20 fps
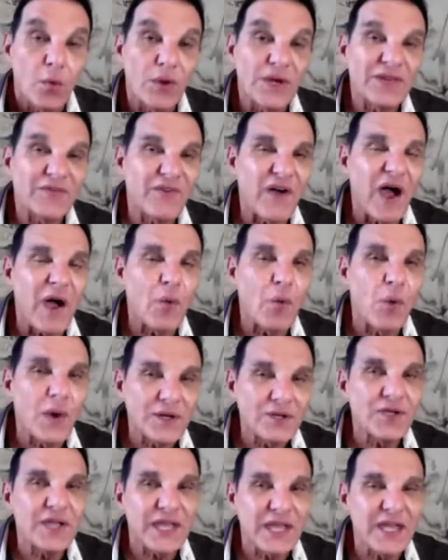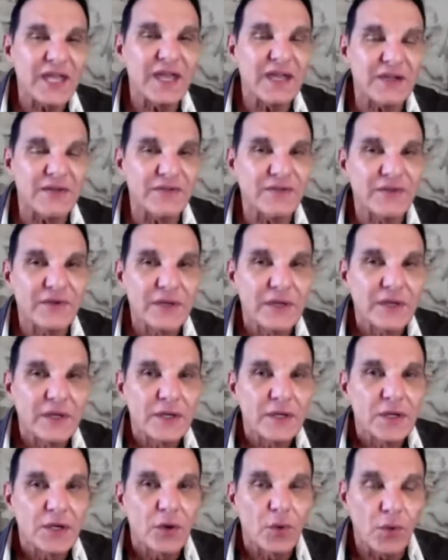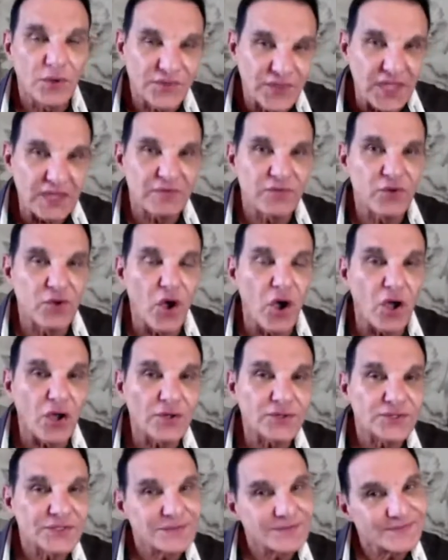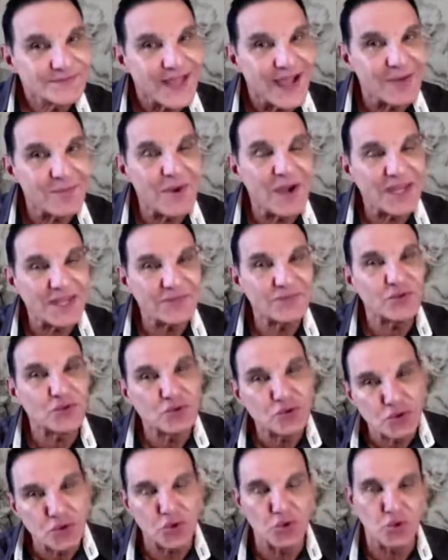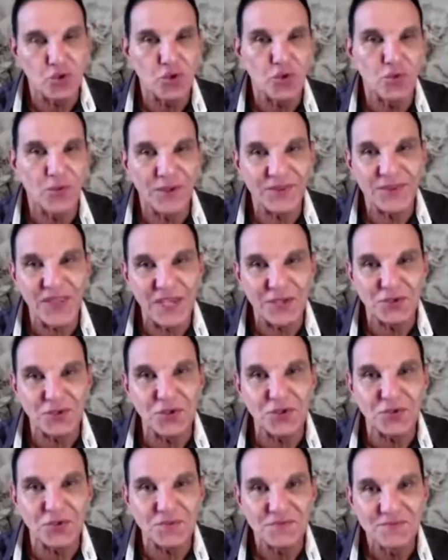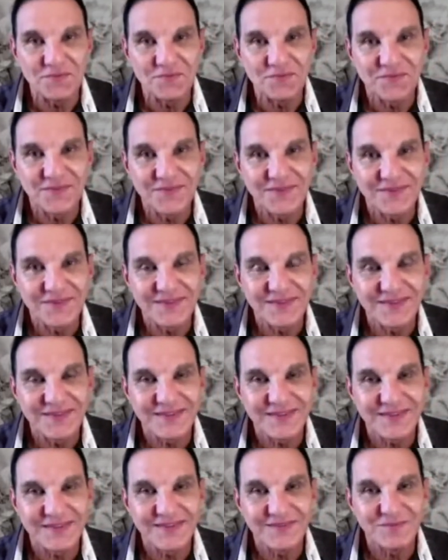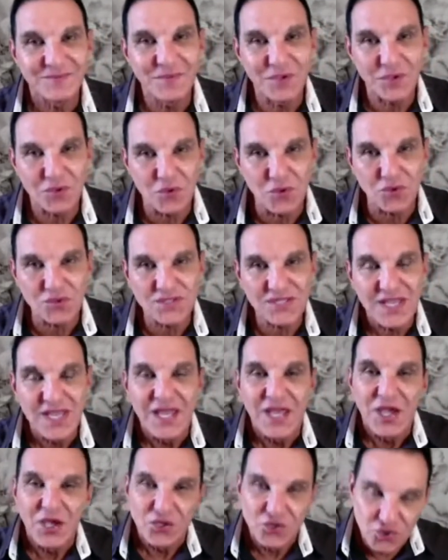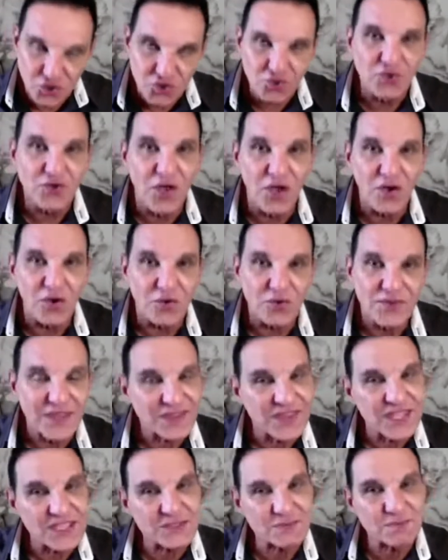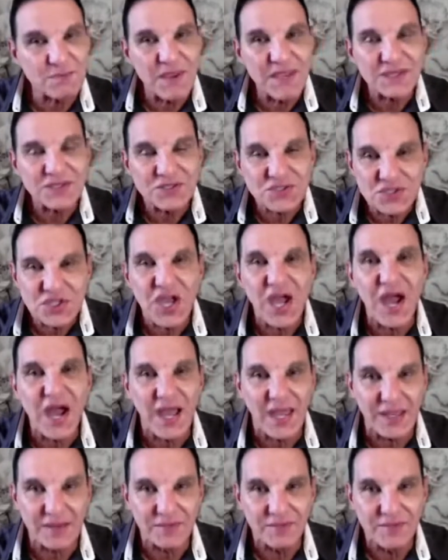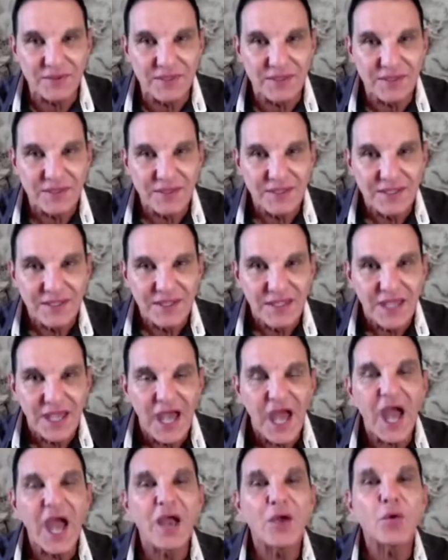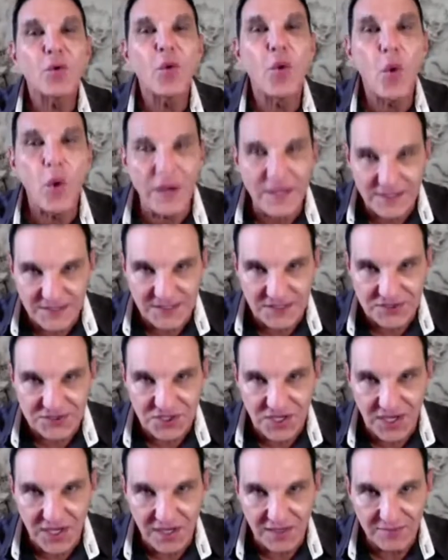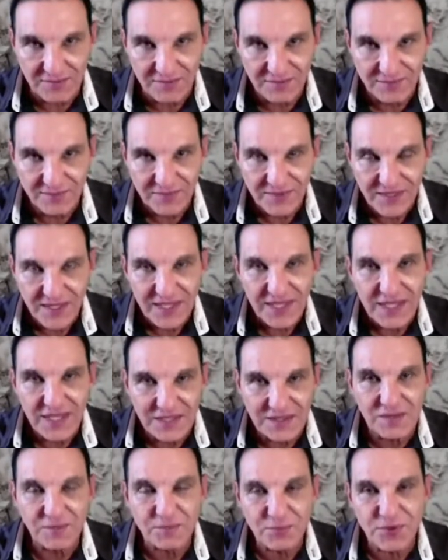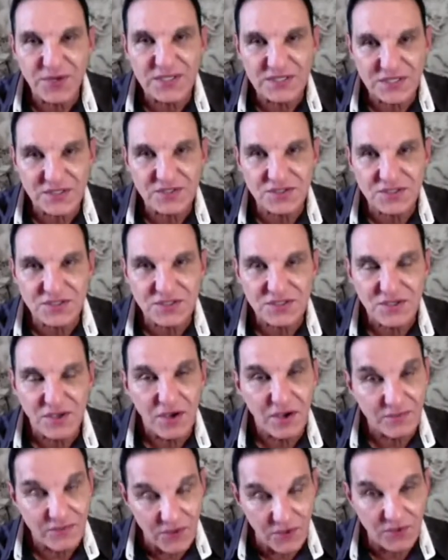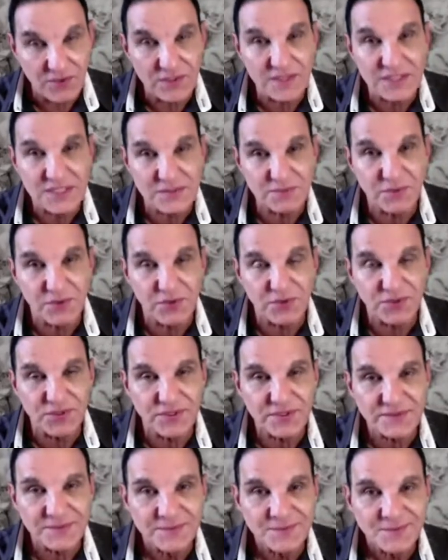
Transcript: Well, if I want to have what they've got, I might have to do what they do. Because you know that they spend time quality time in the presence of the Holy Spirit.